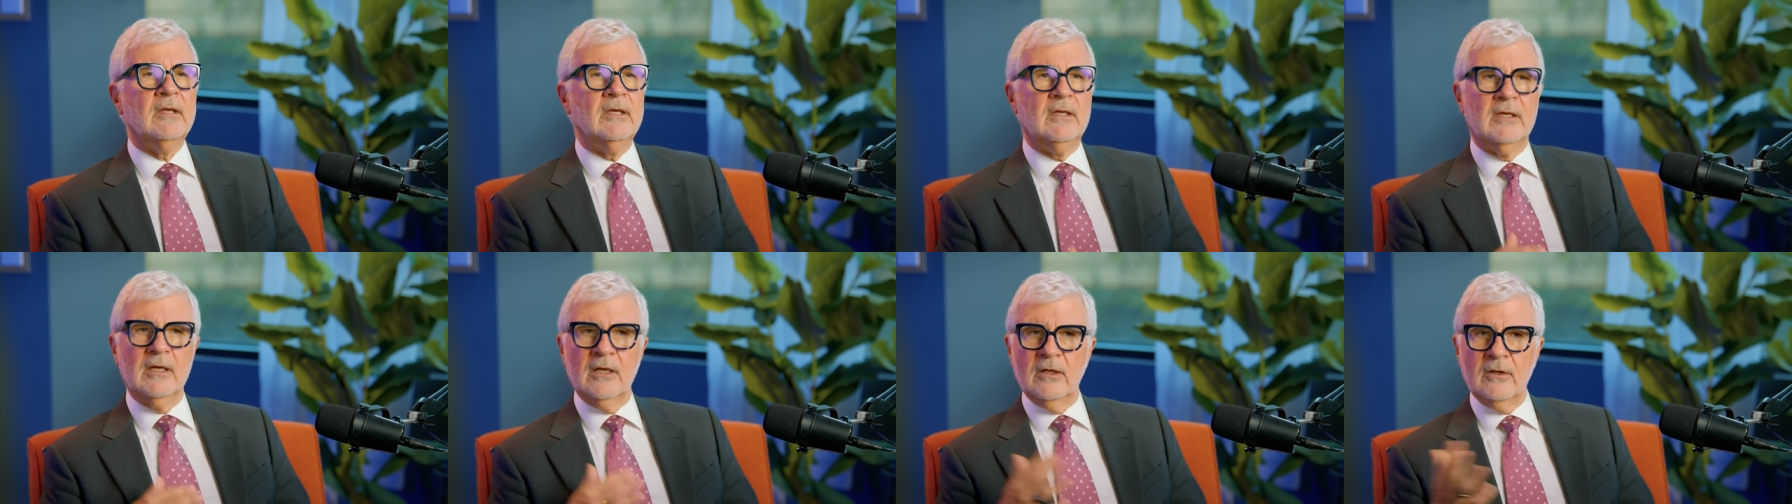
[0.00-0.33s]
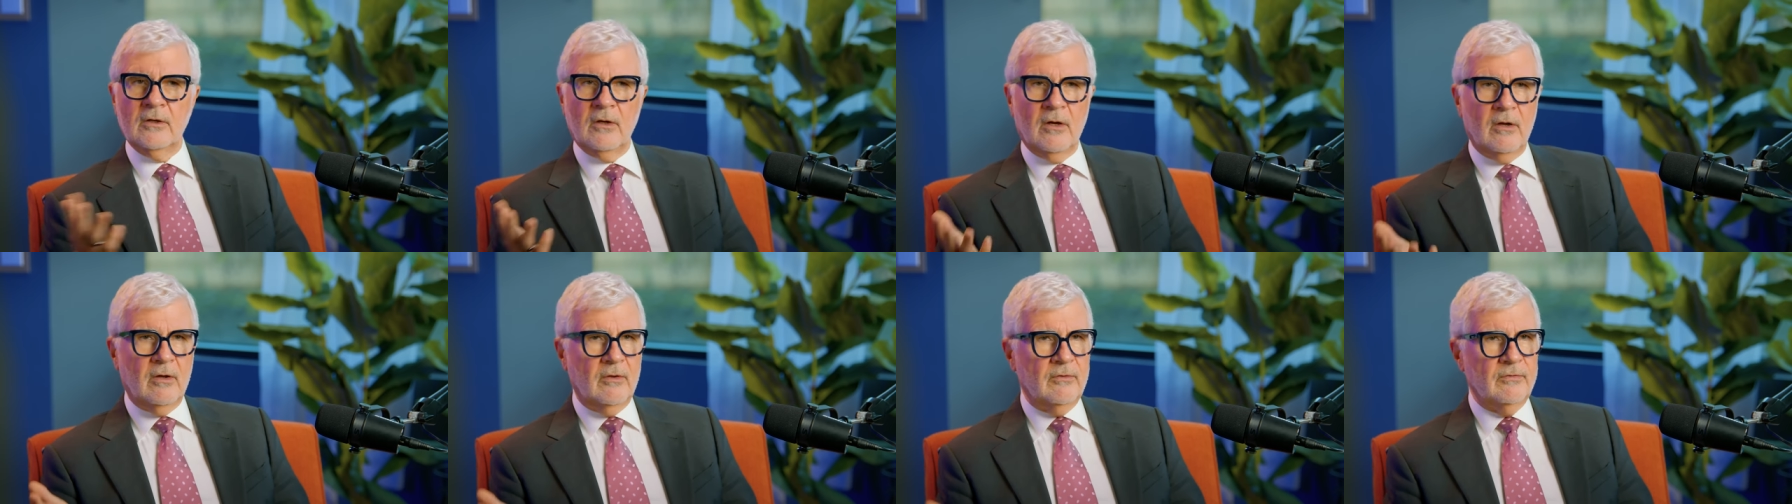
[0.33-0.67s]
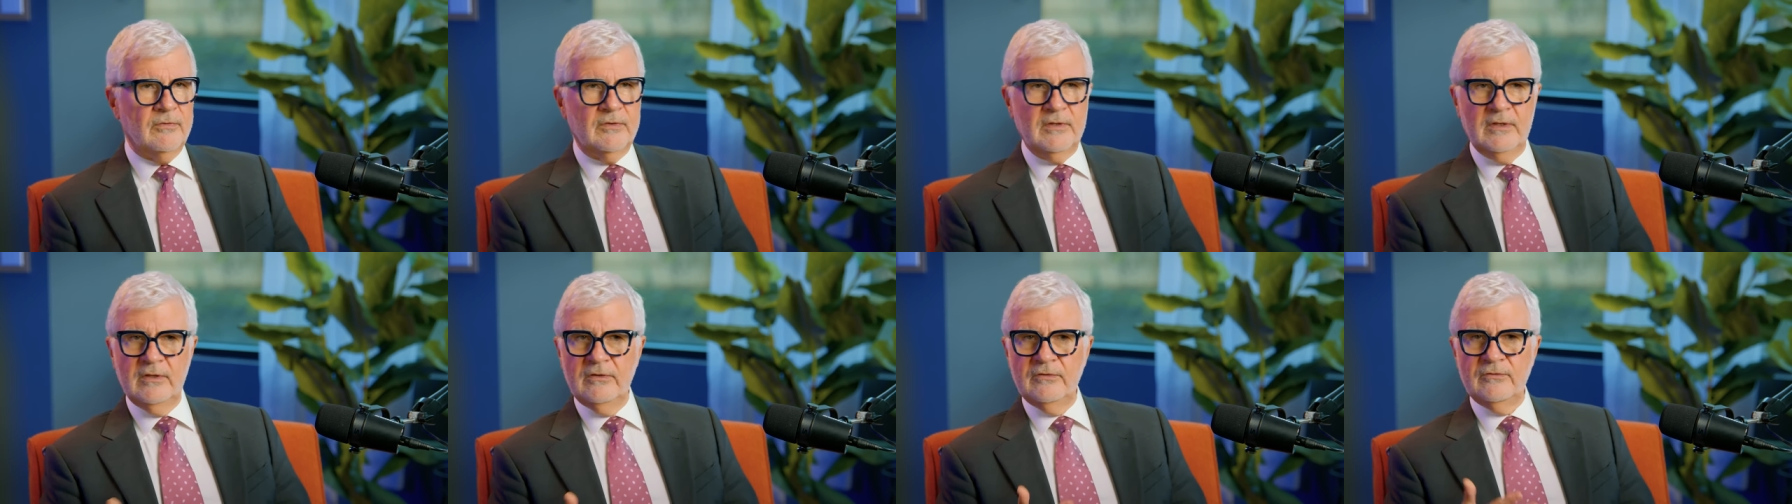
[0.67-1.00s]
Get all
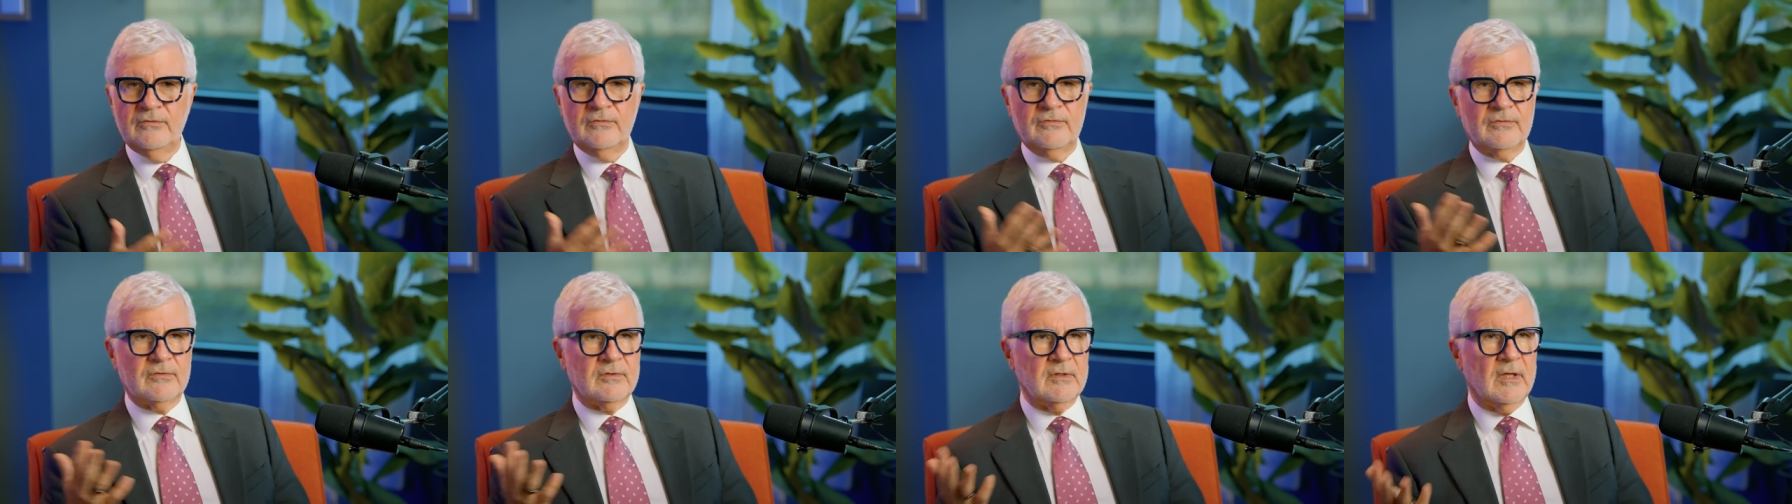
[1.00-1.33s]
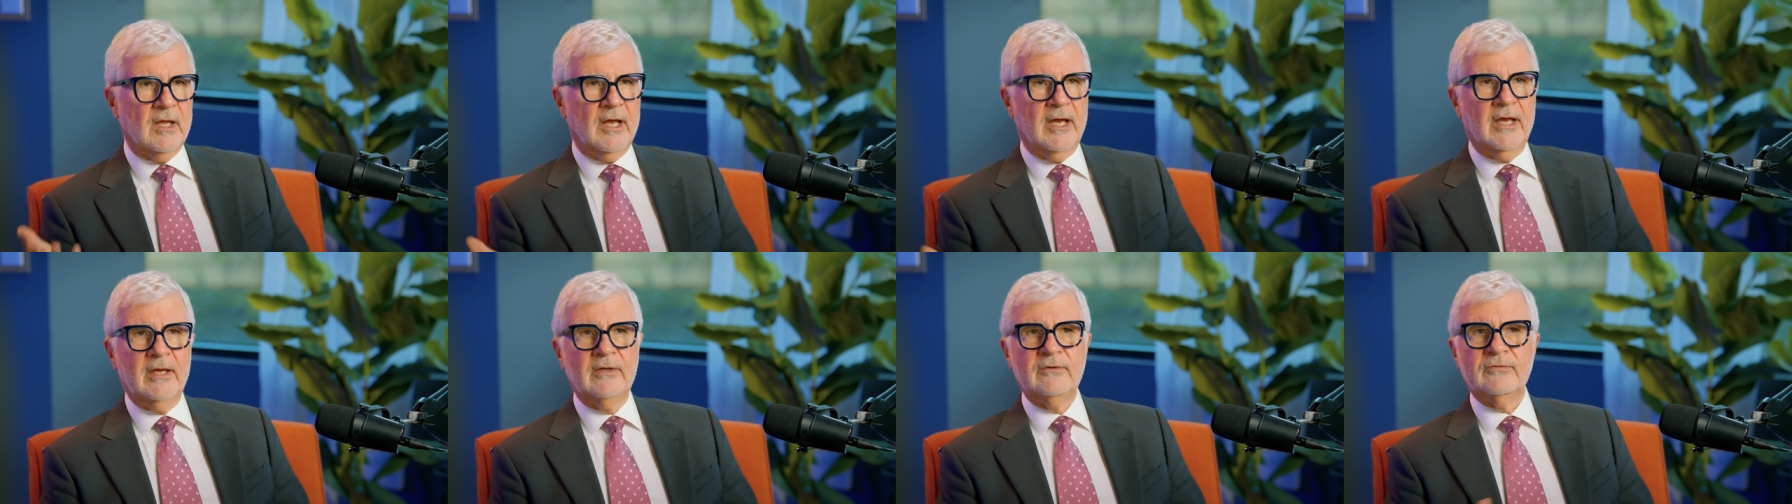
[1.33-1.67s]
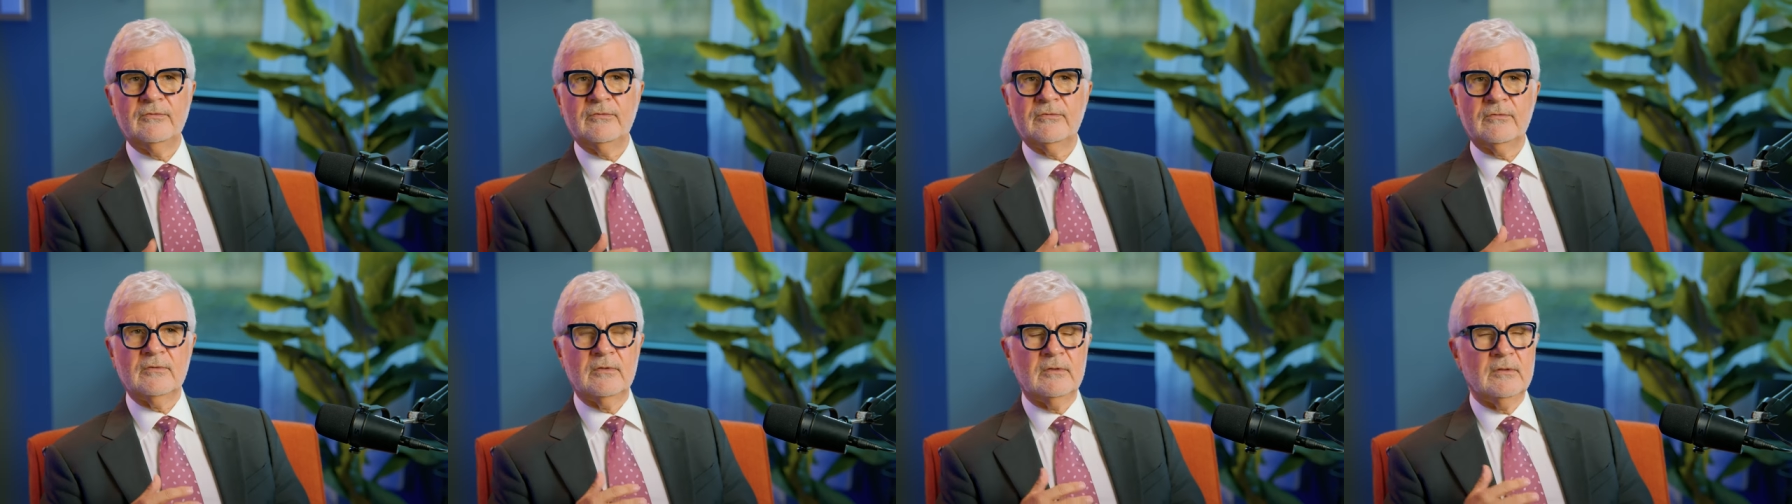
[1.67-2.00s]
these sliced